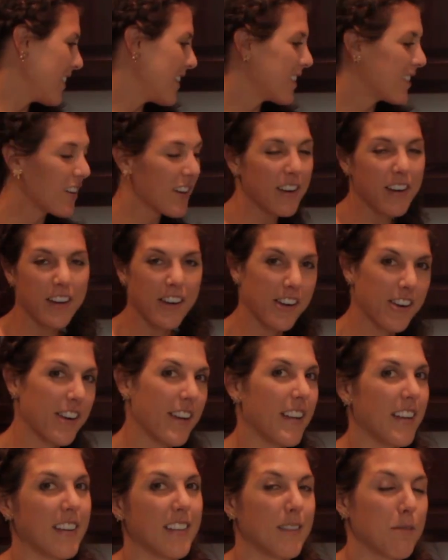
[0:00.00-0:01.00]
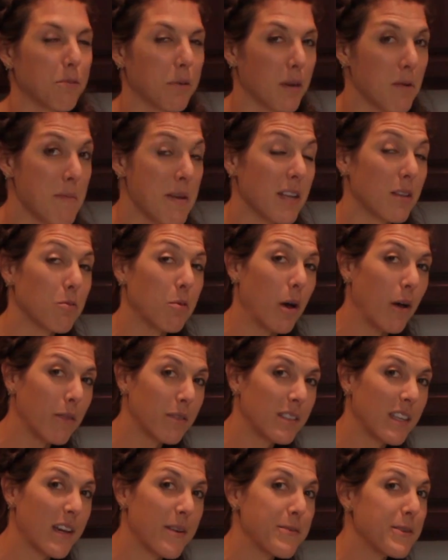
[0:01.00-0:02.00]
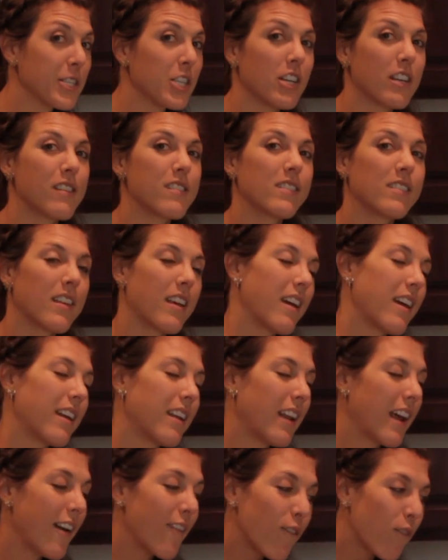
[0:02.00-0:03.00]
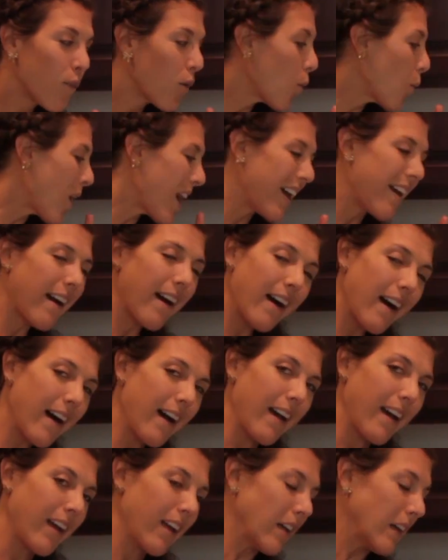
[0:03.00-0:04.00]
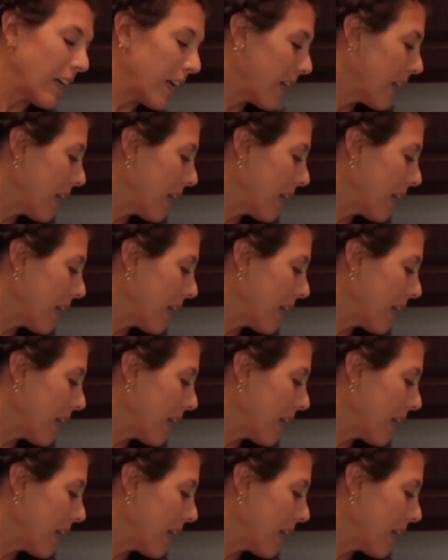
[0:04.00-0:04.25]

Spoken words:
these are our ingredients. We're going to make 12 sandwiches, and FYI,